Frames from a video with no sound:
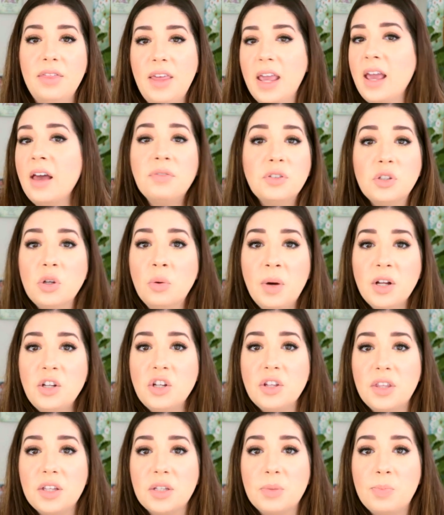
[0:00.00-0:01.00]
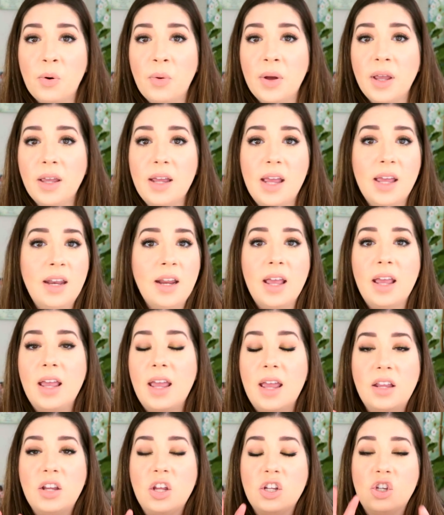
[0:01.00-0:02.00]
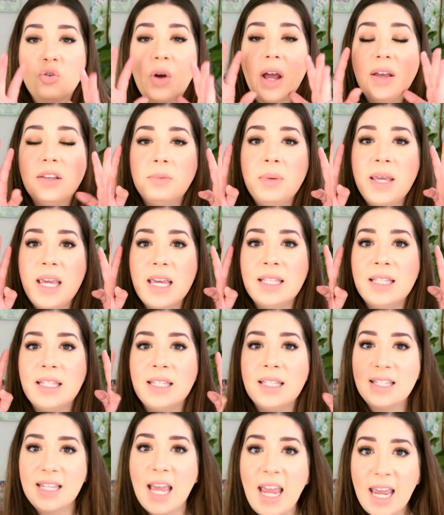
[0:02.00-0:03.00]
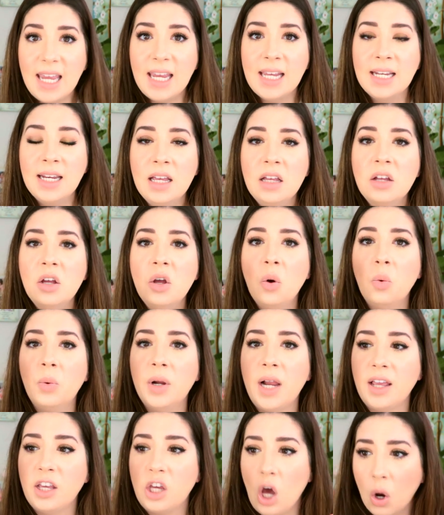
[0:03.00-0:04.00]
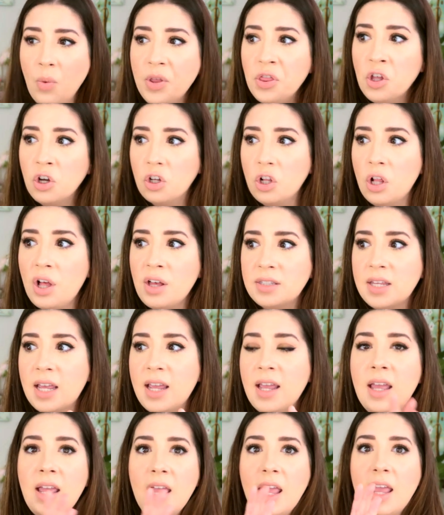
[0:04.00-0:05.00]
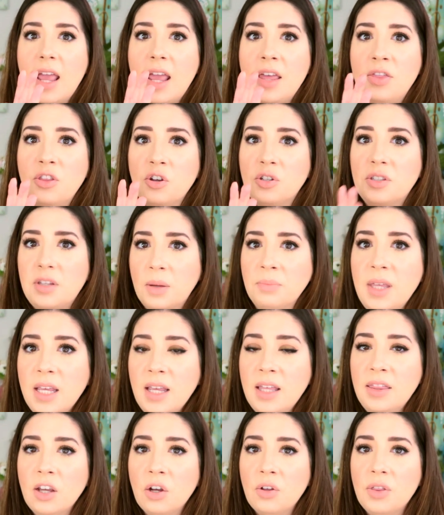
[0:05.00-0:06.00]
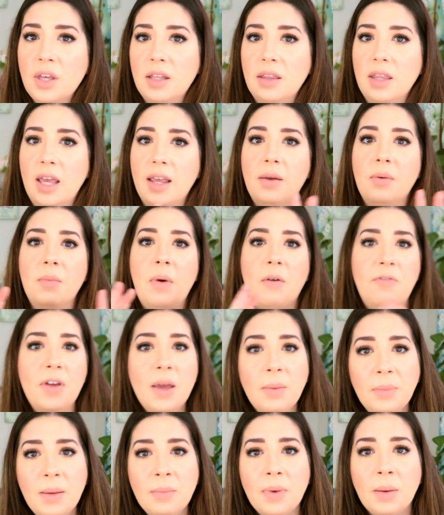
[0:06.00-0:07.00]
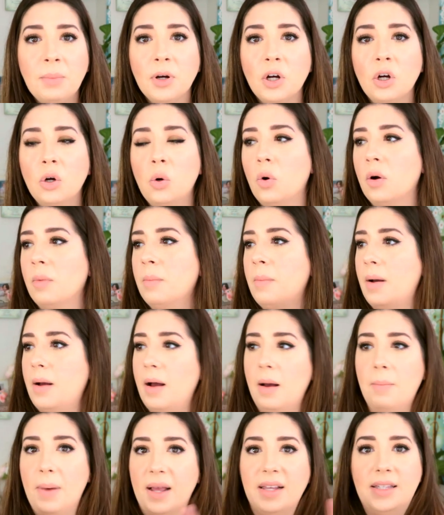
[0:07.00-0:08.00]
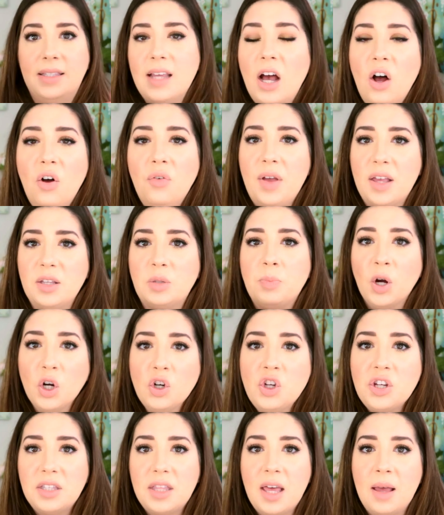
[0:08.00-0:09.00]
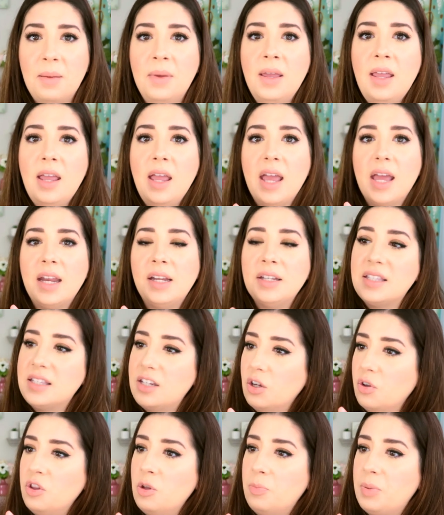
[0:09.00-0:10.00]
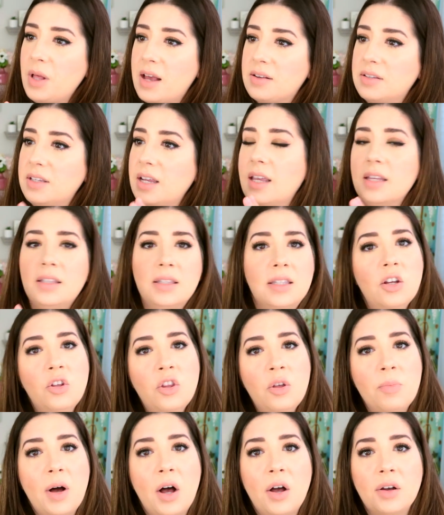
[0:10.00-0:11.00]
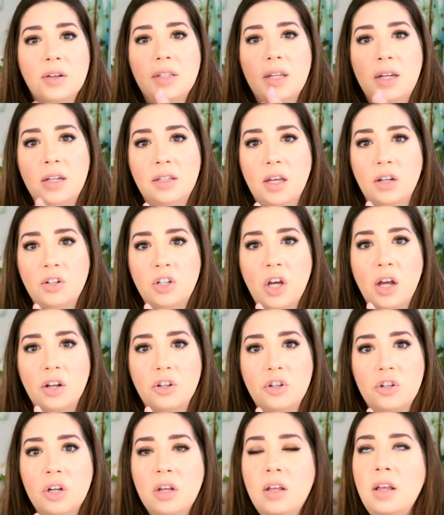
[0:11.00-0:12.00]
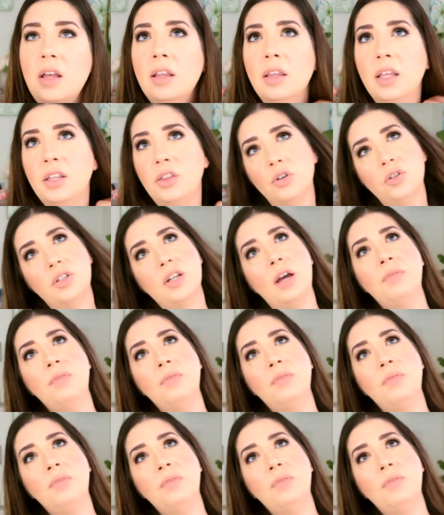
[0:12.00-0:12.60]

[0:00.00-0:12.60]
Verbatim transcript: they have so much at this point and it, it, drives me insane when I go in their closet and there's something in there that like my family member or myself has purchased them and it's still in the plastic, it's still in the box and it's untouched. Like there's